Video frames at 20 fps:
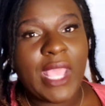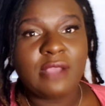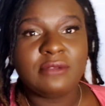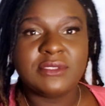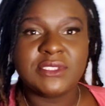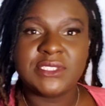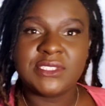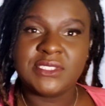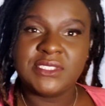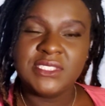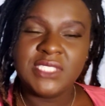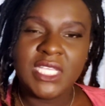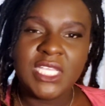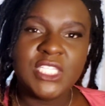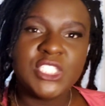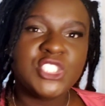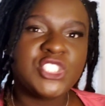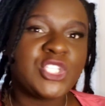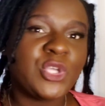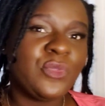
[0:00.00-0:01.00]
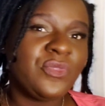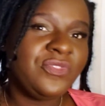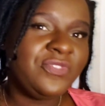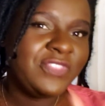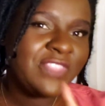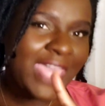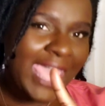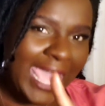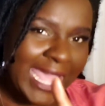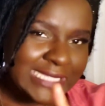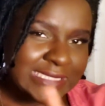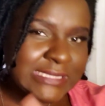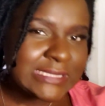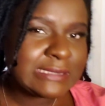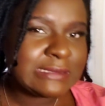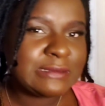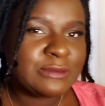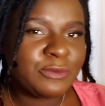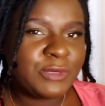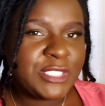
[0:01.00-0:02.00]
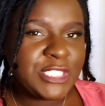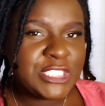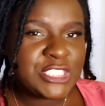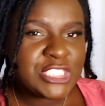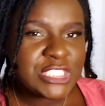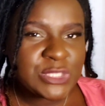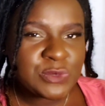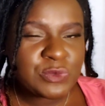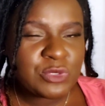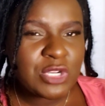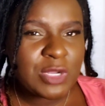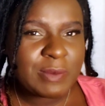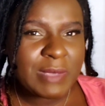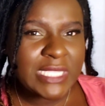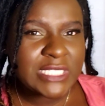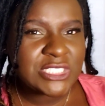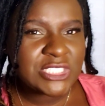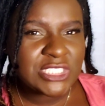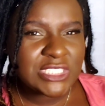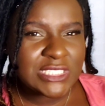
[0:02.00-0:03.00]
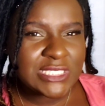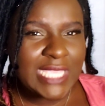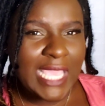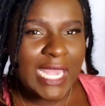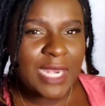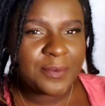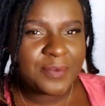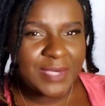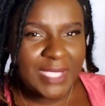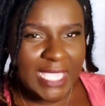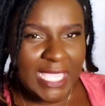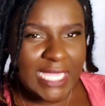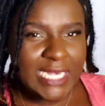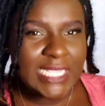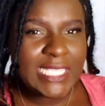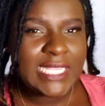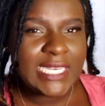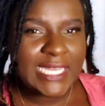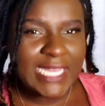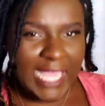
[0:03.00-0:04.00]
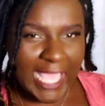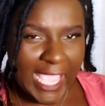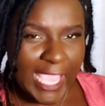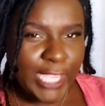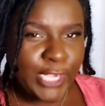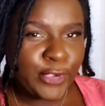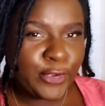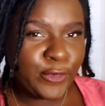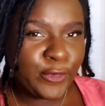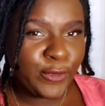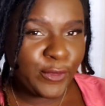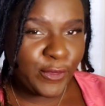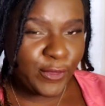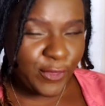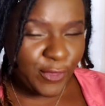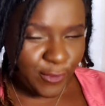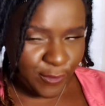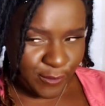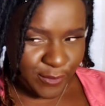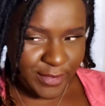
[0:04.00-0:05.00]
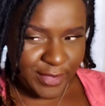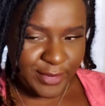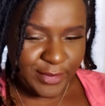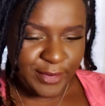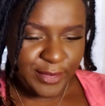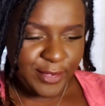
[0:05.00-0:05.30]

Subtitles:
out. So that's when you just want to make sure you got a panty liner on.